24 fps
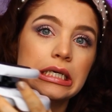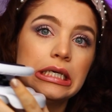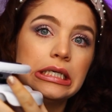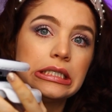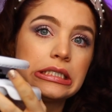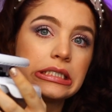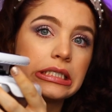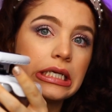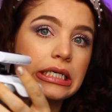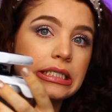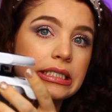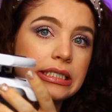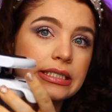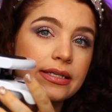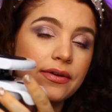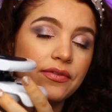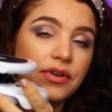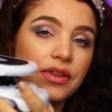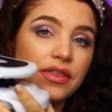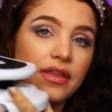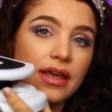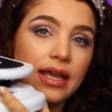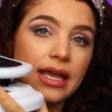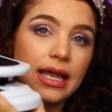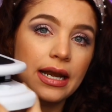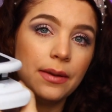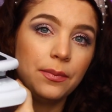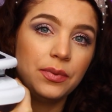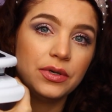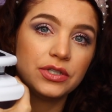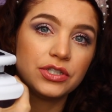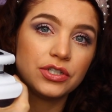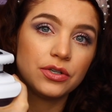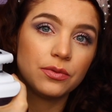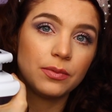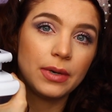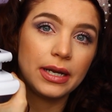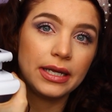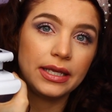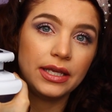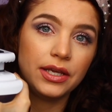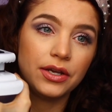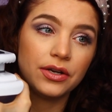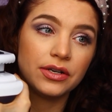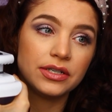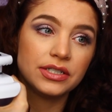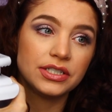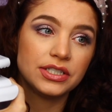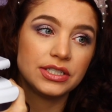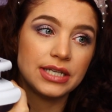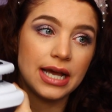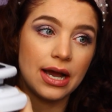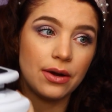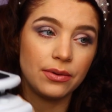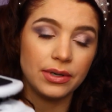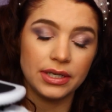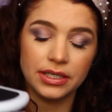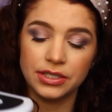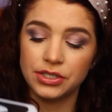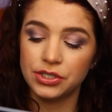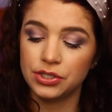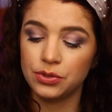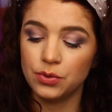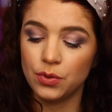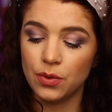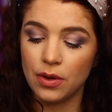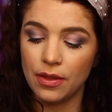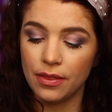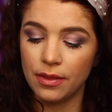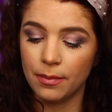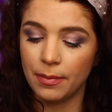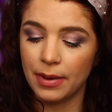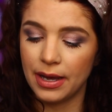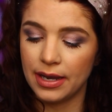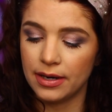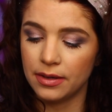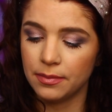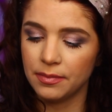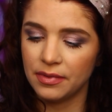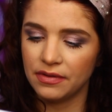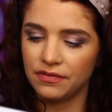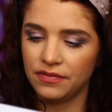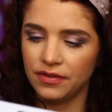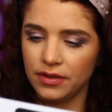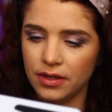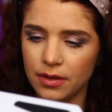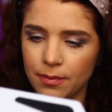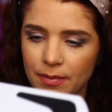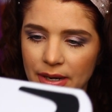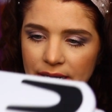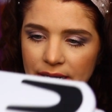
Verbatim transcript: it slices everything and it puts it right here and down into the bottom. I feel like